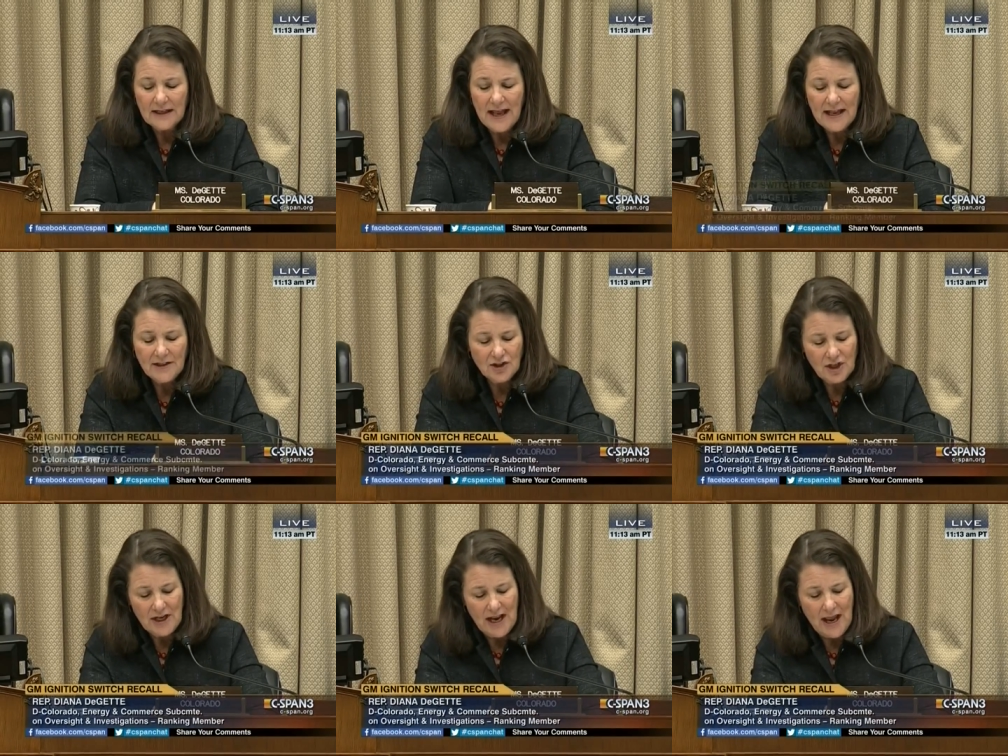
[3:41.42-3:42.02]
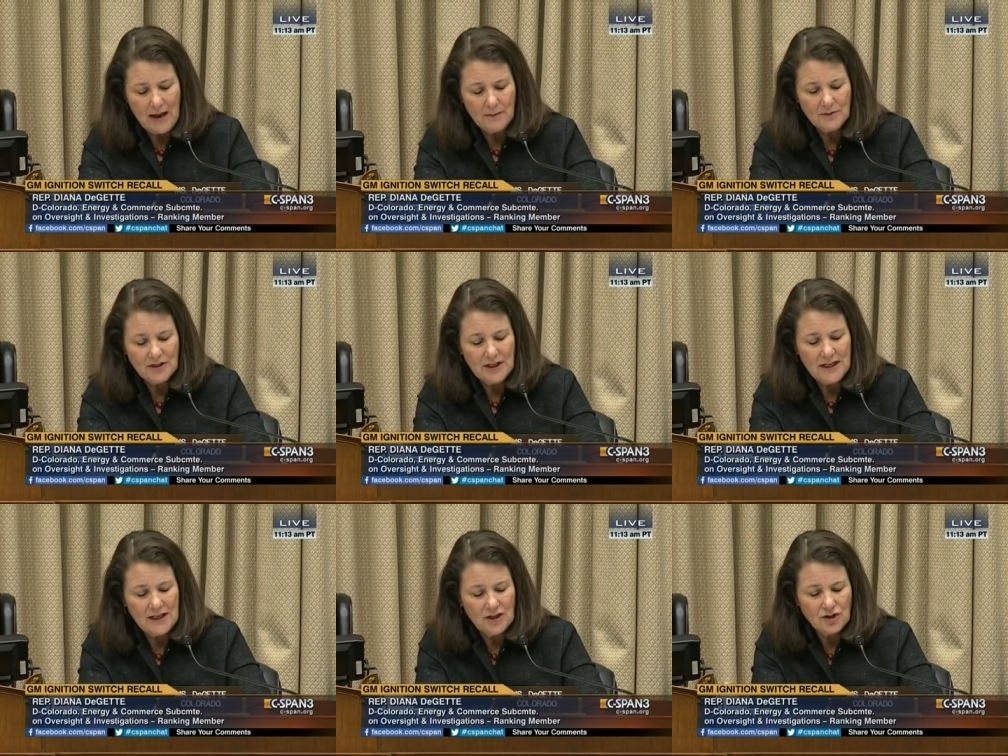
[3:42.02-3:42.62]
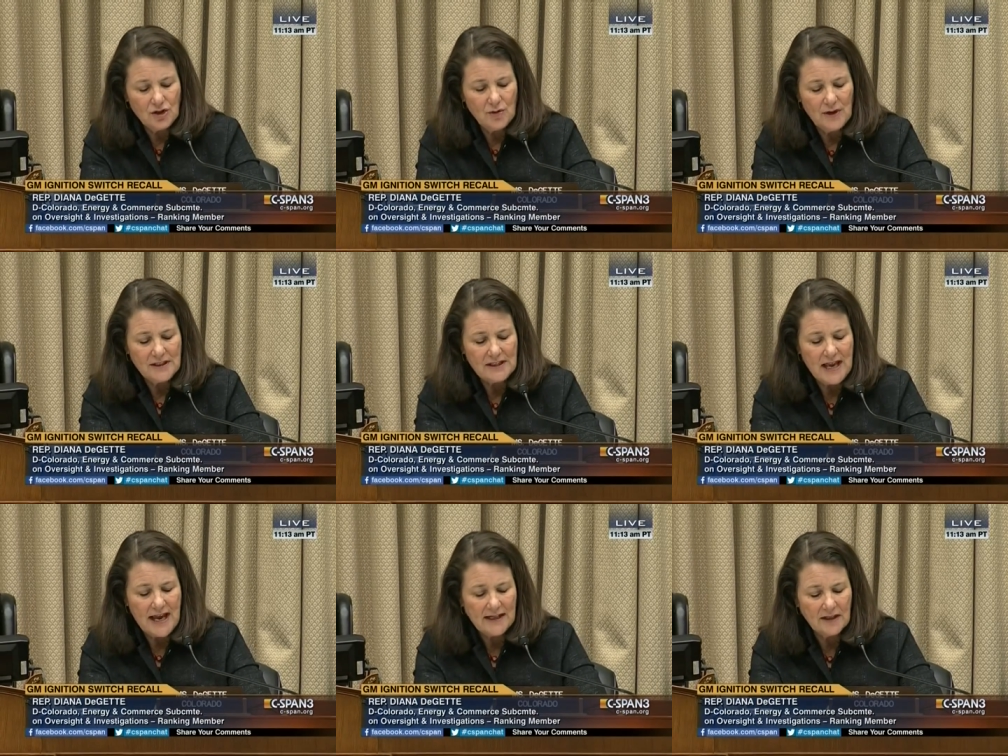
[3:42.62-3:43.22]
led GM to issue
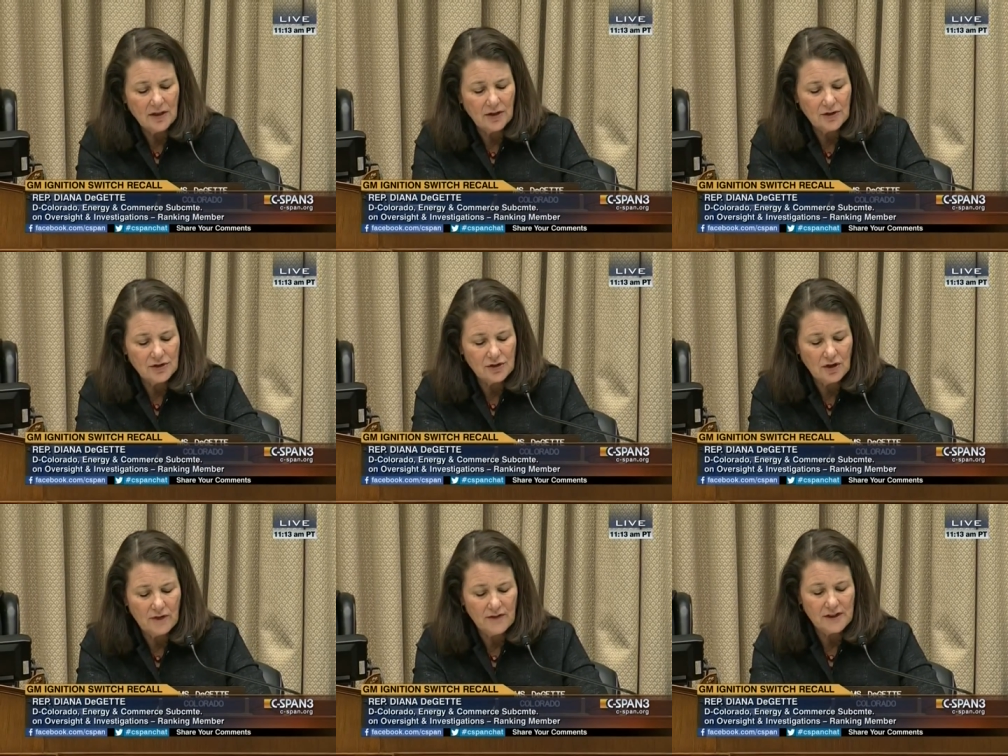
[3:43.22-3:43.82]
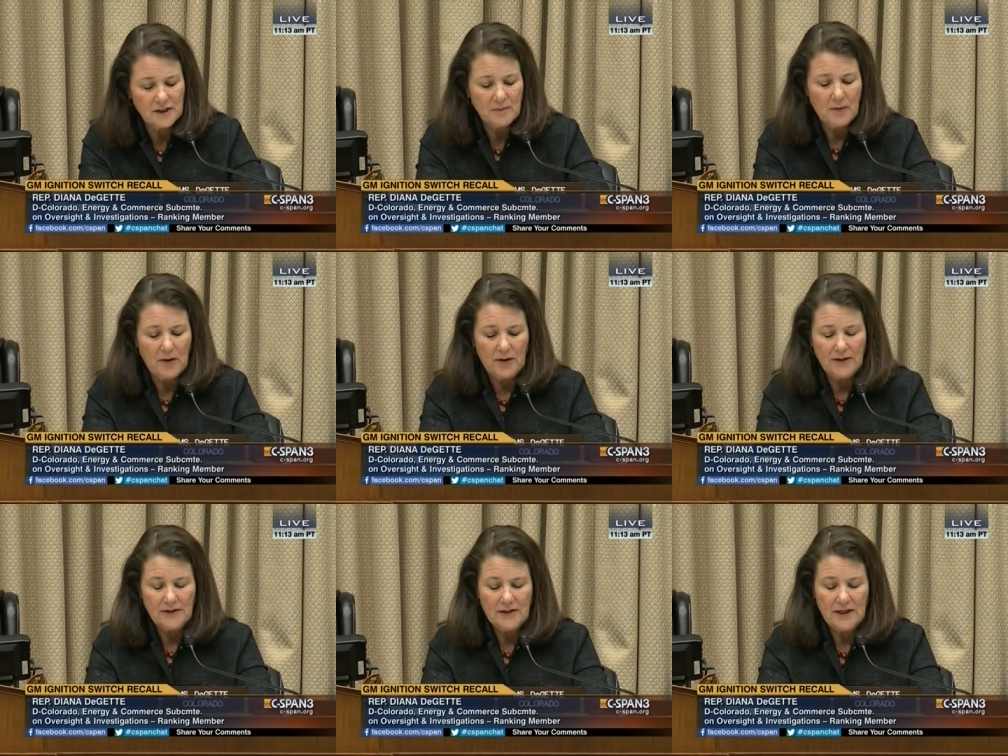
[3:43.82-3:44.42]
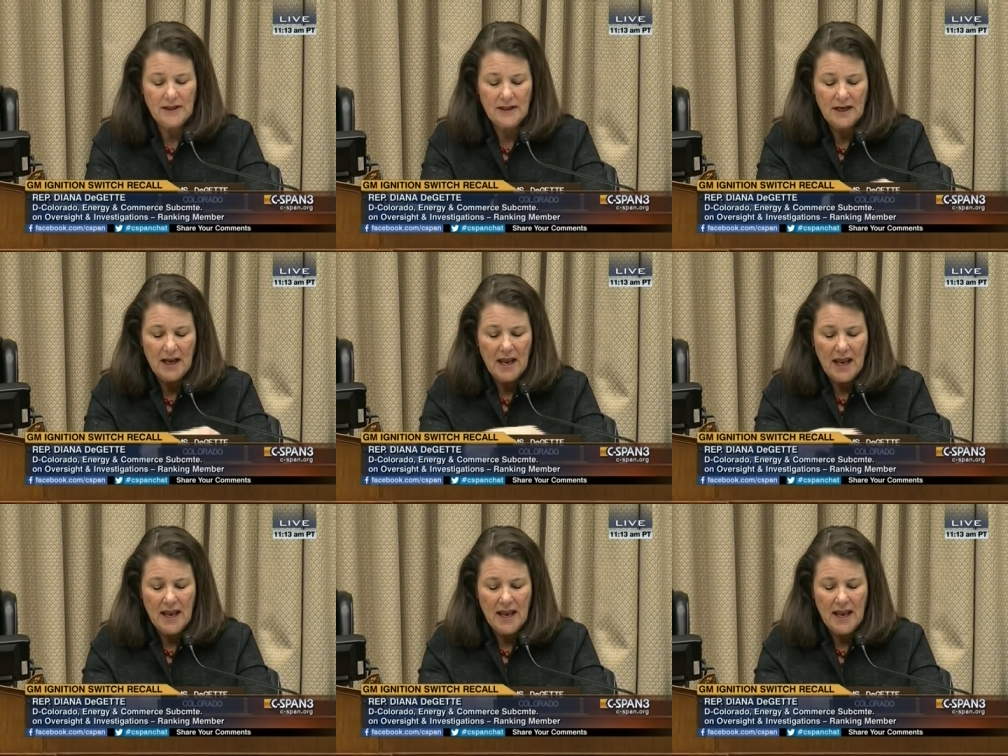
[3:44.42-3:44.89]
a technical service bulletin